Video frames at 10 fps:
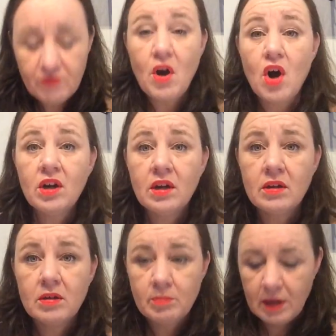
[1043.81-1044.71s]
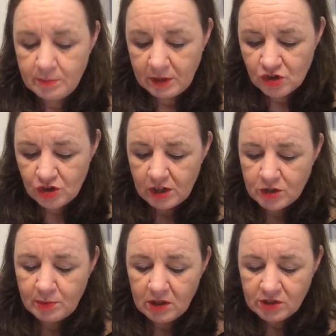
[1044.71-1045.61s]
fog by Picture
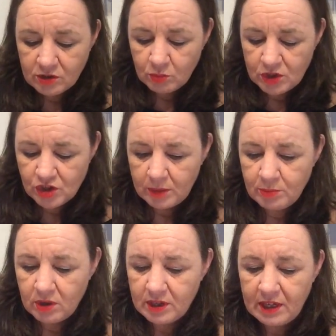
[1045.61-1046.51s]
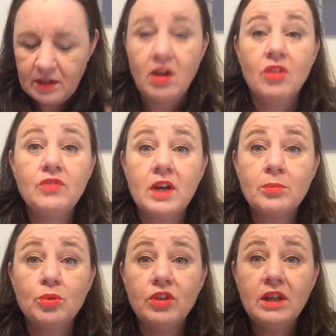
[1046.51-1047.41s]
This Plus, which I bought at
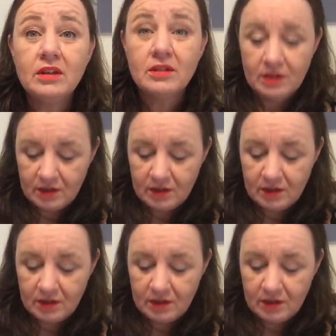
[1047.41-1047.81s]
Handwerk Boutique.